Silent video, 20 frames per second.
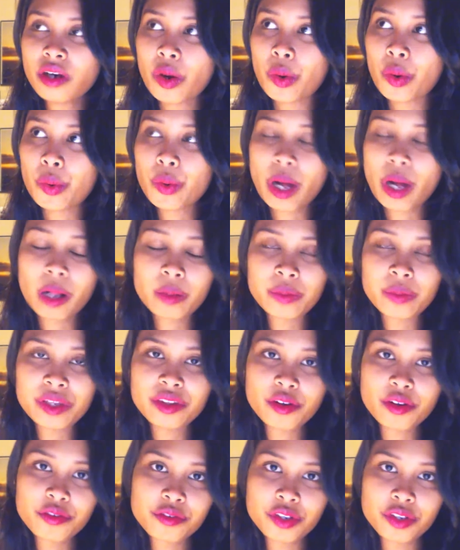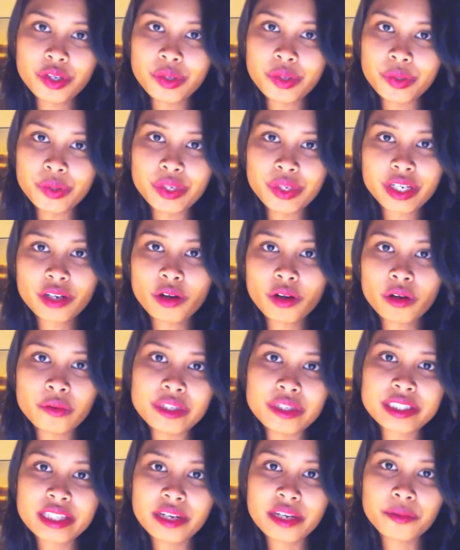Oh, I'll be there for you. You can
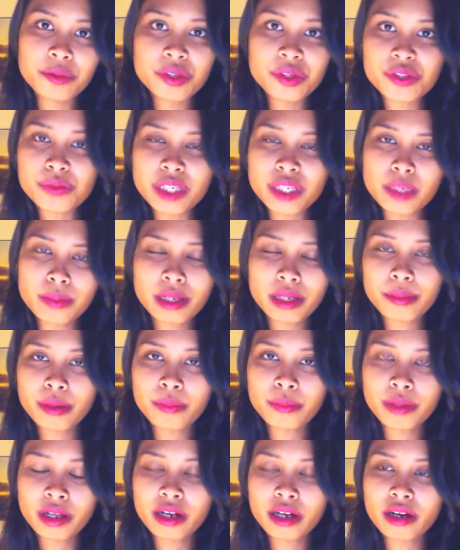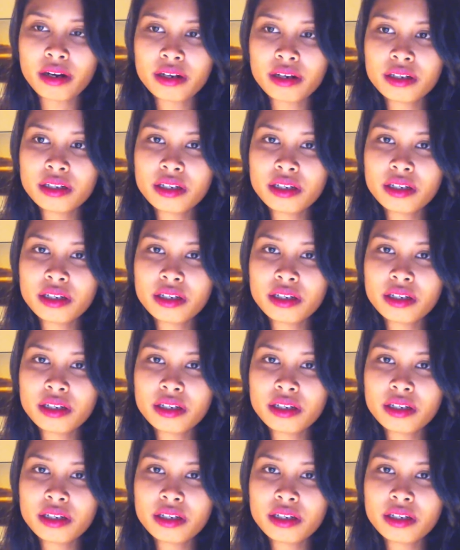always like reach me, blah blah blah.